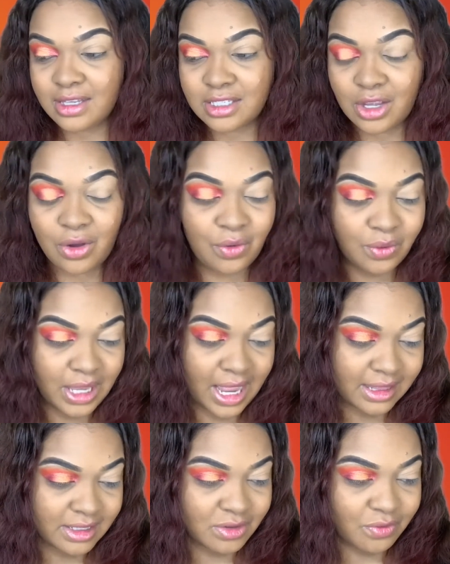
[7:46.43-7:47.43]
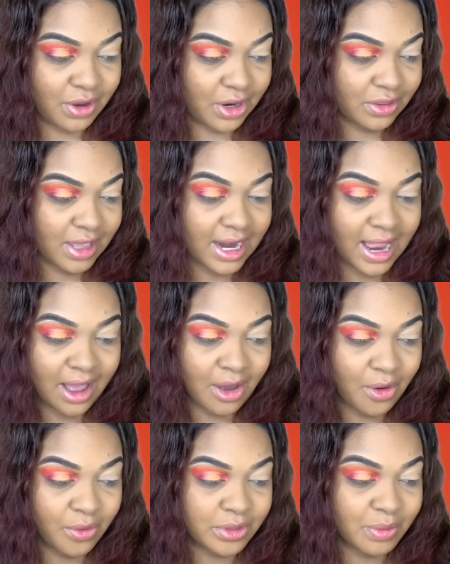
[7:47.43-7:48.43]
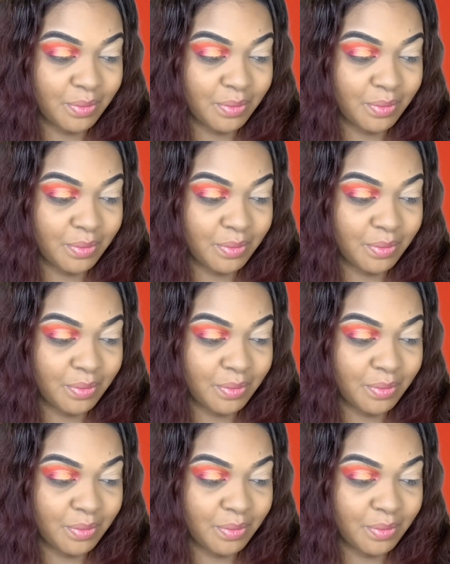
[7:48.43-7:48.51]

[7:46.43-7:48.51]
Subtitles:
So yeah, let's figure that out.